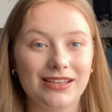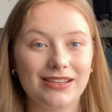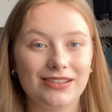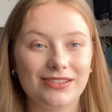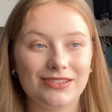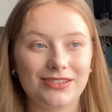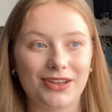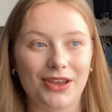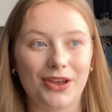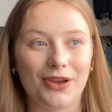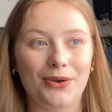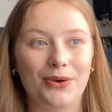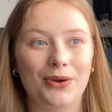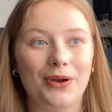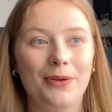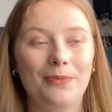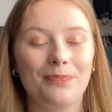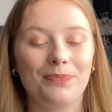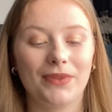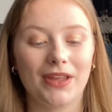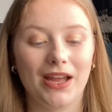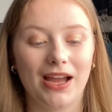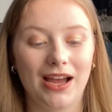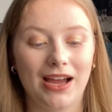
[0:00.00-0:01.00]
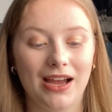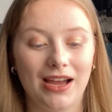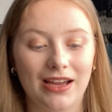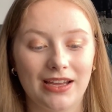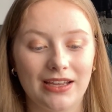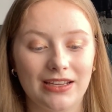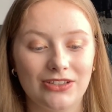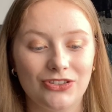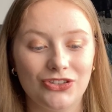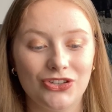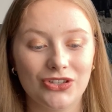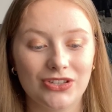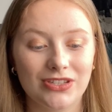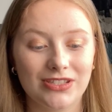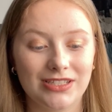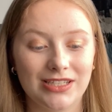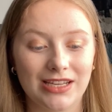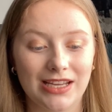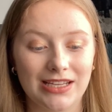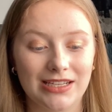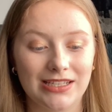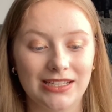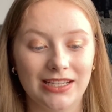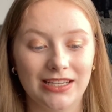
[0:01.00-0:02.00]
So I just
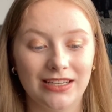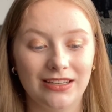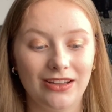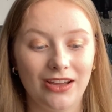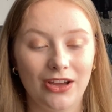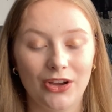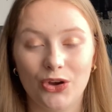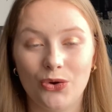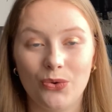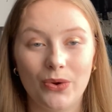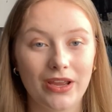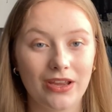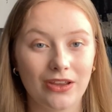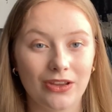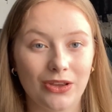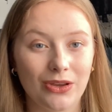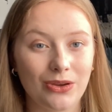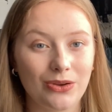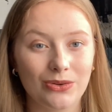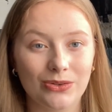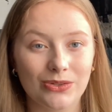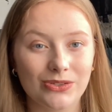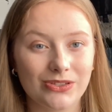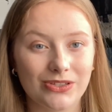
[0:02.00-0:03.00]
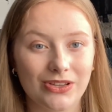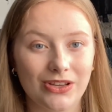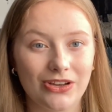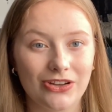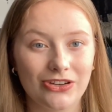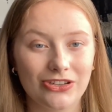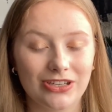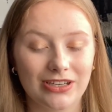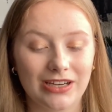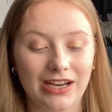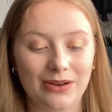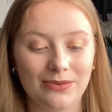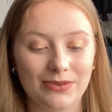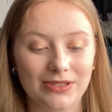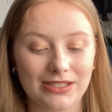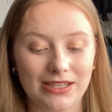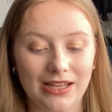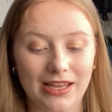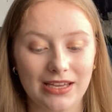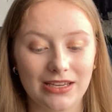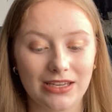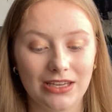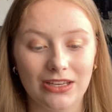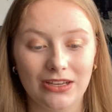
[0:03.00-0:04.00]
did a quick Google search, and I was
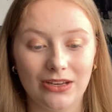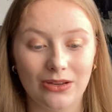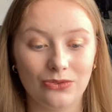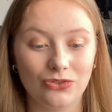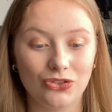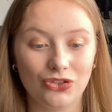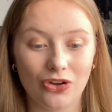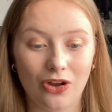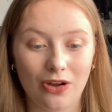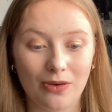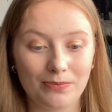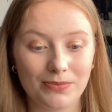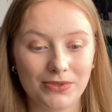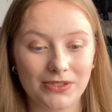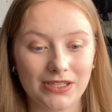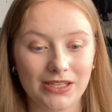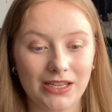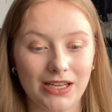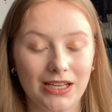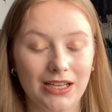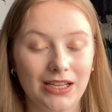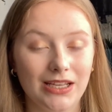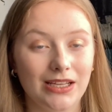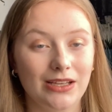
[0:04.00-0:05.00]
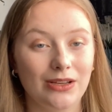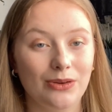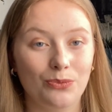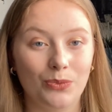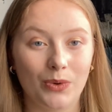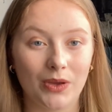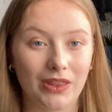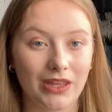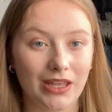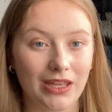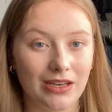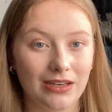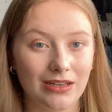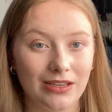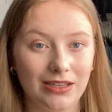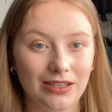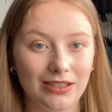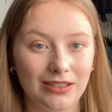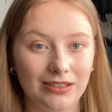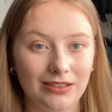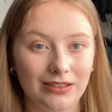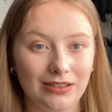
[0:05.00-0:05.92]
like, jobs within